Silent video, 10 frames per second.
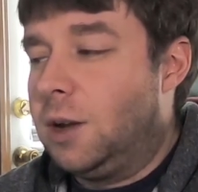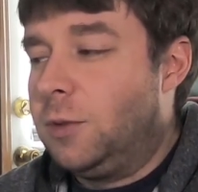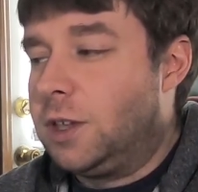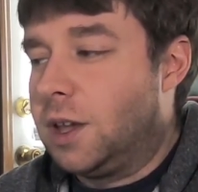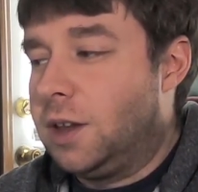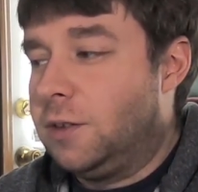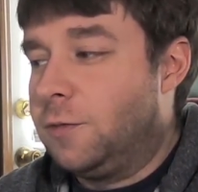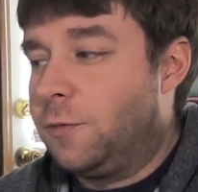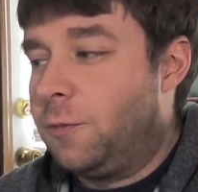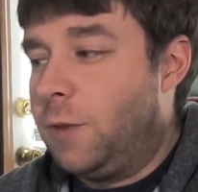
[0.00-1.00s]
We kind
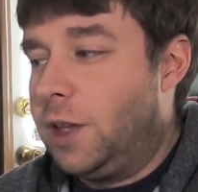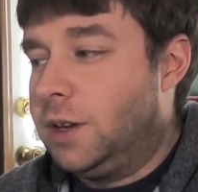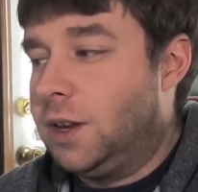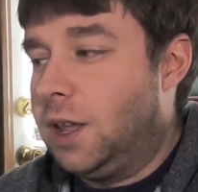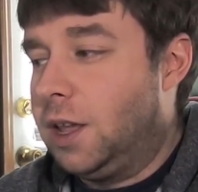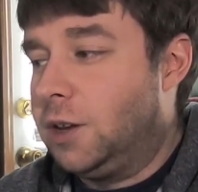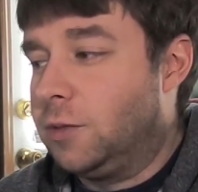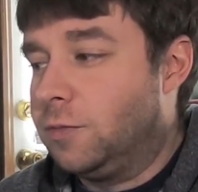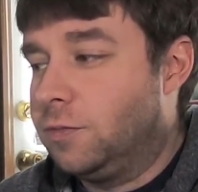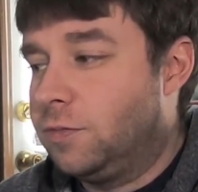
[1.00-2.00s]
of went and